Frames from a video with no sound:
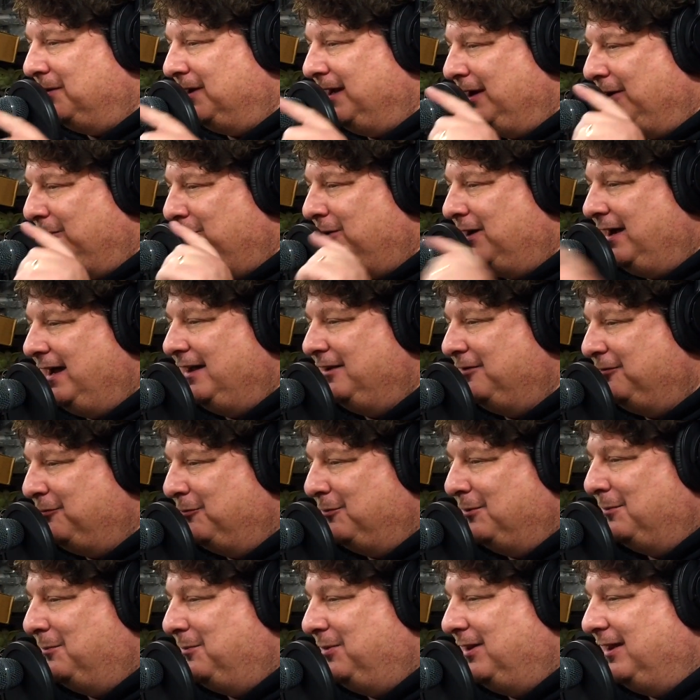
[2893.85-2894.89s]
my
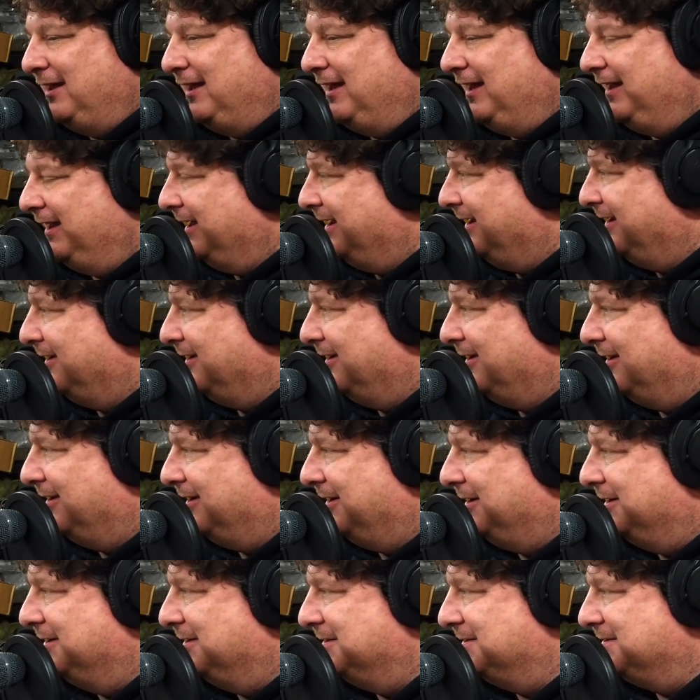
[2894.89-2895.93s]
wife will play
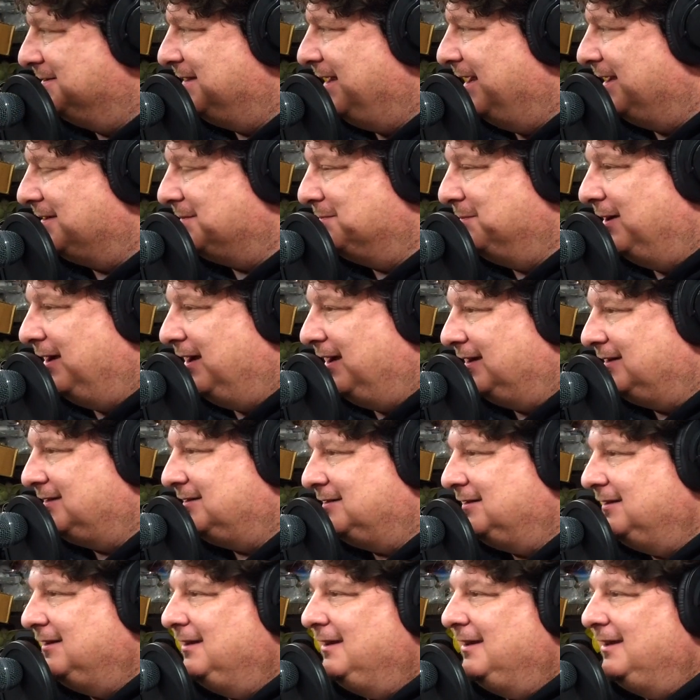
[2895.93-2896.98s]
on his
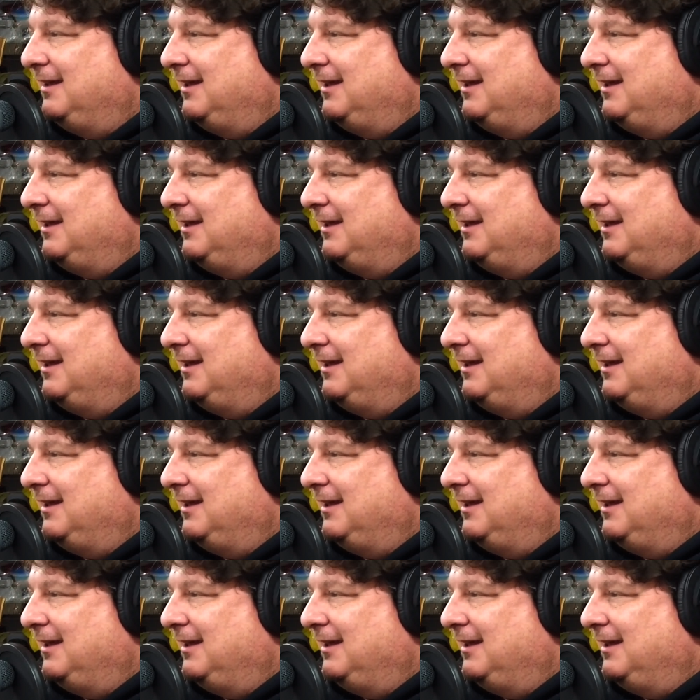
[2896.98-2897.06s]
Xbox,